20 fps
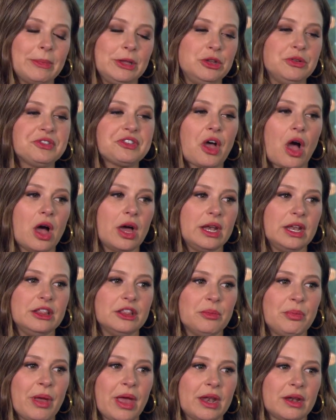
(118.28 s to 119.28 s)
mean, you saw it in
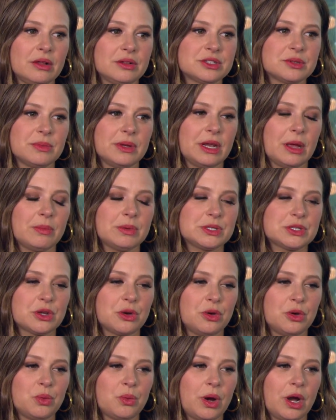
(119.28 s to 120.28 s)
the penultimate
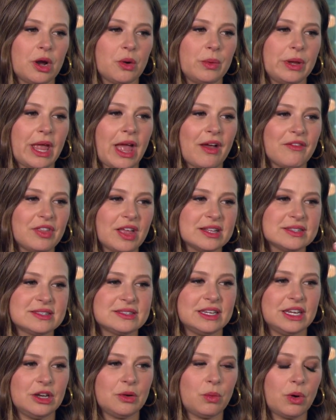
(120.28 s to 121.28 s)
episode where we have that
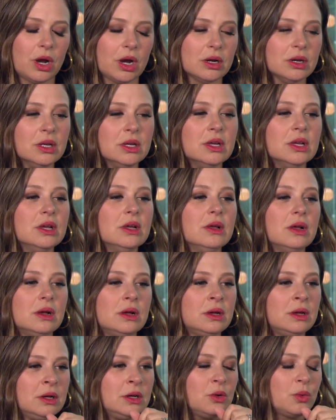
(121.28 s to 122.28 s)
scene where
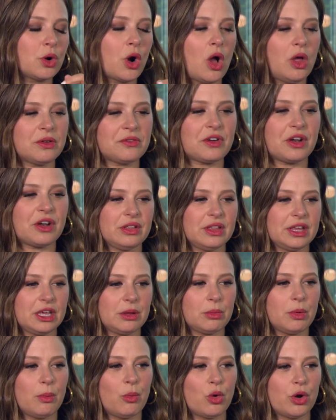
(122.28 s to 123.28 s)
we're all in
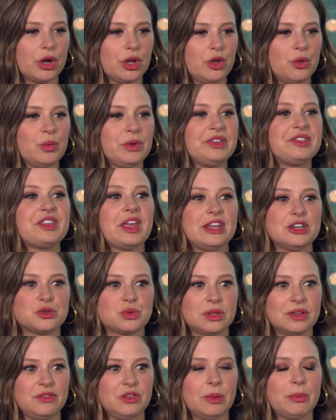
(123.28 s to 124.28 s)
Lincoln Memorial and we say
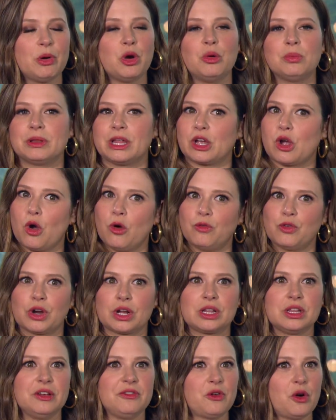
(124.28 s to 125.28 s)
to Olivia Pope, like, over
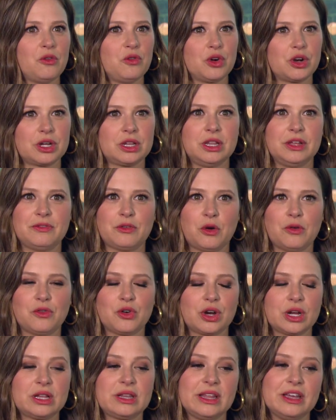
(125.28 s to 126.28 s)
a cliff, over a cliff,
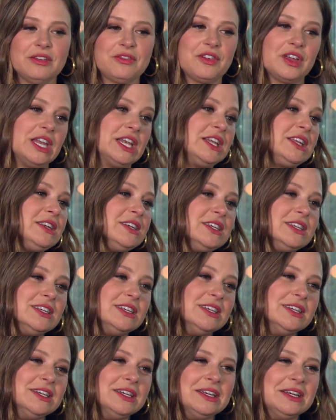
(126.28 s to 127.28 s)
over a cliff. And
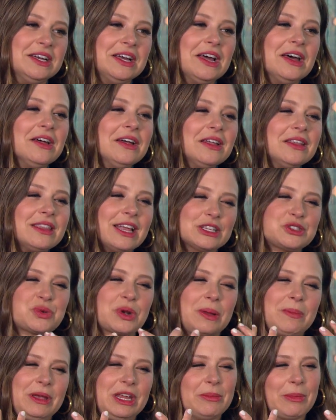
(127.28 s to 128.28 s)
that's
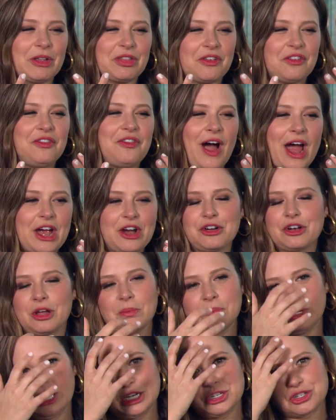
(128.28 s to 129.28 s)
what I mean about the fired
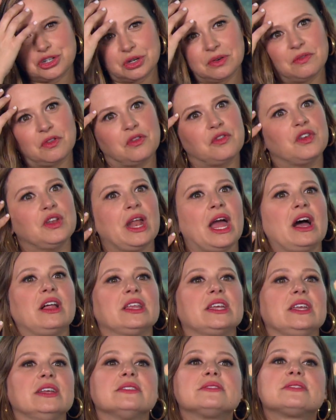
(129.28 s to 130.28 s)
up nature of the
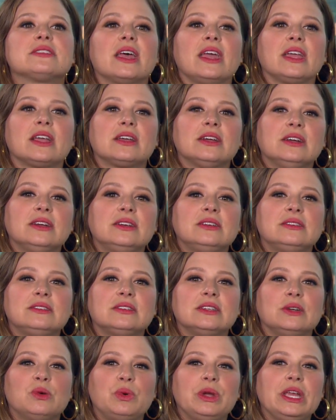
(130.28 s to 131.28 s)
finale. It's like,
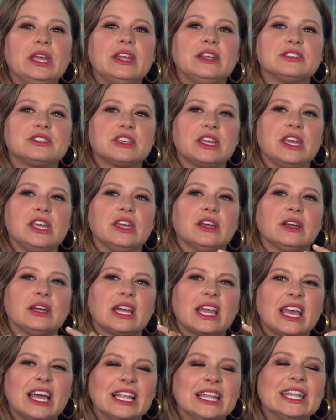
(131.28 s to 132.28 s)
it, we, it is a
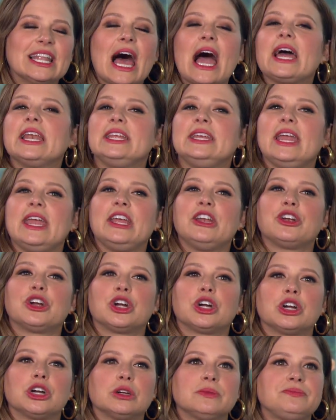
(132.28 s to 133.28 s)

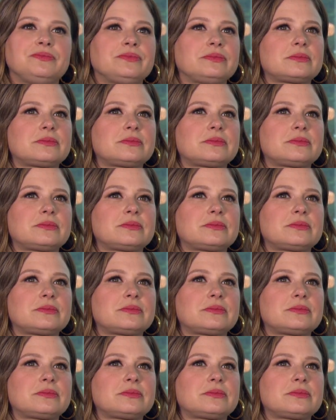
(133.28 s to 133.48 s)
Gladiator